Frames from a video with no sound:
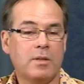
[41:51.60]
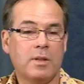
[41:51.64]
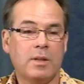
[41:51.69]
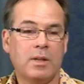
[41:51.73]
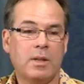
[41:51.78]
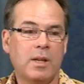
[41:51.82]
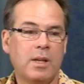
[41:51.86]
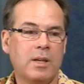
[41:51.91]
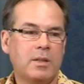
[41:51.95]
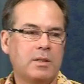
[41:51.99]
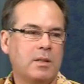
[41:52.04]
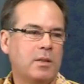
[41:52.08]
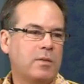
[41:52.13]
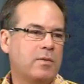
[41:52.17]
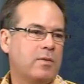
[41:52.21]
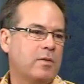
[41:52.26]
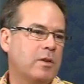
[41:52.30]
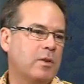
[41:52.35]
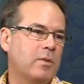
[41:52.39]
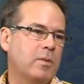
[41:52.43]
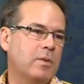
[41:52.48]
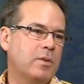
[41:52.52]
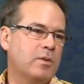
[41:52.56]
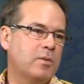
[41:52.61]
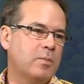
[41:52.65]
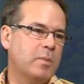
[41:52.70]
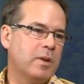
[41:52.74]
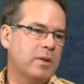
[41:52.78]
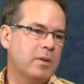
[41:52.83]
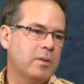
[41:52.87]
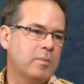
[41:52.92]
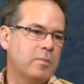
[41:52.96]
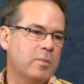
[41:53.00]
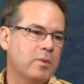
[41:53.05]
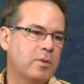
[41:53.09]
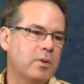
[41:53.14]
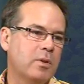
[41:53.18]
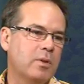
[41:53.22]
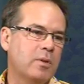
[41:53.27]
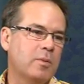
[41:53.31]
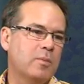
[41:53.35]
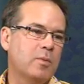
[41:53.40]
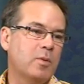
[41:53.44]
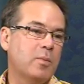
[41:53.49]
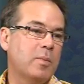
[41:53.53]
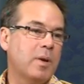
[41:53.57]
a classic for anyone who's been to
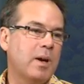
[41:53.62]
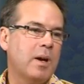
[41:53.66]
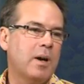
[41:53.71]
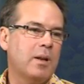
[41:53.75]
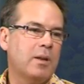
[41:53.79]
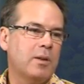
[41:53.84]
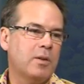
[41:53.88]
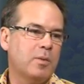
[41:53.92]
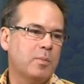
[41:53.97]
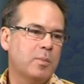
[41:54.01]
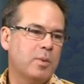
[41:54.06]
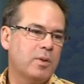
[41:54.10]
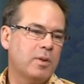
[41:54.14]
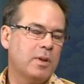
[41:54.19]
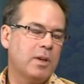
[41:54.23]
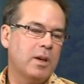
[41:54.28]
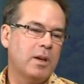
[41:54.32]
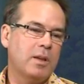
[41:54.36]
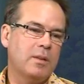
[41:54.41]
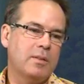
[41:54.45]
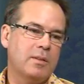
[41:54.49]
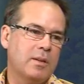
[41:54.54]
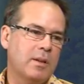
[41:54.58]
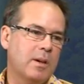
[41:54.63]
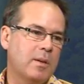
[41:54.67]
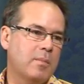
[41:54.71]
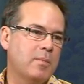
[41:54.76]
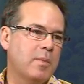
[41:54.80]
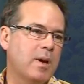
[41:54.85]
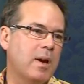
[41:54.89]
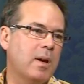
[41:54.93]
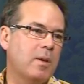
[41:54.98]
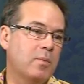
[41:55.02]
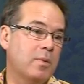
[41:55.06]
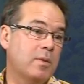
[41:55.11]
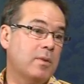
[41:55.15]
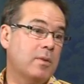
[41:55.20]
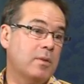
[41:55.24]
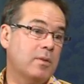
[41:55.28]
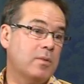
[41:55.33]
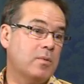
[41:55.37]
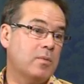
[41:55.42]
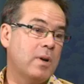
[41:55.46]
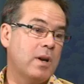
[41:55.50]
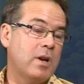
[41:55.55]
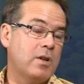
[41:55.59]
Broome or Bali or Phuket to come back with
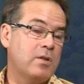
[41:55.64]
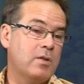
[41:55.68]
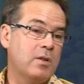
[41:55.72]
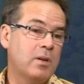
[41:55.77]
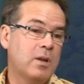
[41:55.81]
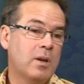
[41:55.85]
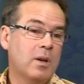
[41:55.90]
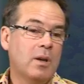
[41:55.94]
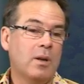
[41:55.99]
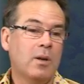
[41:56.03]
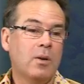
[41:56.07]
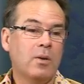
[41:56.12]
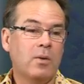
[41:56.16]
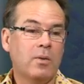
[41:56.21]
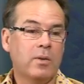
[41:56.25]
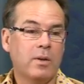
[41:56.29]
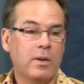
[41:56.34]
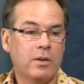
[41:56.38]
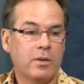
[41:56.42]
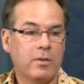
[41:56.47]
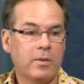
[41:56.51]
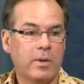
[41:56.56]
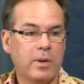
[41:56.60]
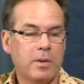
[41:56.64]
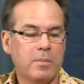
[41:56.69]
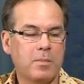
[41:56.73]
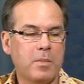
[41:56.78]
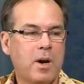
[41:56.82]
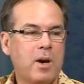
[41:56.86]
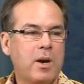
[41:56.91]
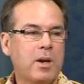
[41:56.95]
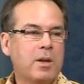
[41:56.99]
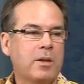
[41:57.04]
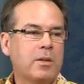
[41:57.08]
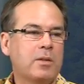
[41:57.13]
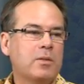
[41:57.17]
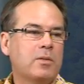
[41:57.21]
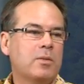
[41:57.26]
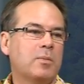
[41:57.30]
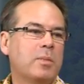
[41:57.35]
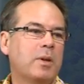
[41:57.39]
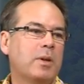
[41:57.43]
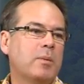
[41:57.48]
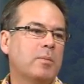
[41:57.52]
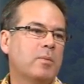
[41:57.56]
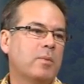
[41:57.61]
this rash, or underground miners or
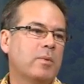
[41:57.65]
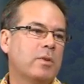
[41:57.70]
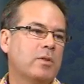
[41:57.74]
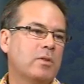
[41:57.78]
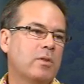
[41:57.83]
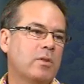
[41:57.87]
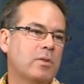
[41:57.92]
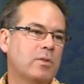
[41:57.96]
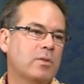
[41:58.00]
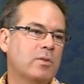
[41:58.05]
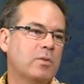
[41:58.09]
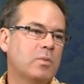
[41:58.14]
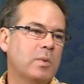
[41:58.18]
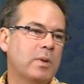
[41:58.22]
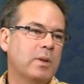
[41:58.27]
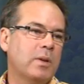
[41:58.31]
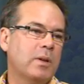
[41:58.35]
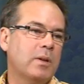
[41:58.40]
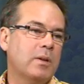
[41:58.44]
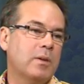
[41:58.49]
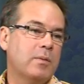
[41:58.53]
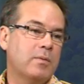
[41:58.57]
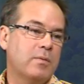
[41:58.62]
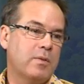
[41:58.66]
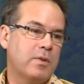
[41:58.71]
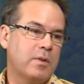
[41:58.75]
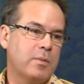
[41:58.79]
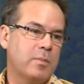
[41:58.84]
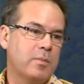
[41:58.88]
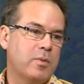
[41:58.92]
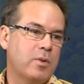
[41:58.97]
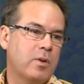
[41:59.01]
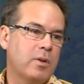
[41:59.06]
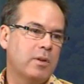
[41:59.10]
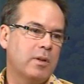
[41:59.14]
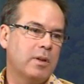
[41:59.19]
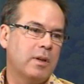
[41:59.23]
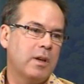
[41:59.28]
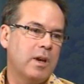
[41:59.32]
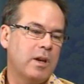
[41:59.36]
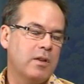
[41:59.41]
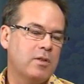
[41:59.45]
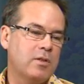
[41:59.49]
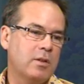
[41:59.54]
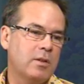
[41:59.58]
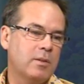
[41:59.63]
people where it's hot and sweaty, very prone to
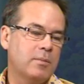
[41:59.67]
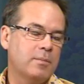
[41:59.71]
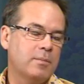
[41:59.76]
catching it.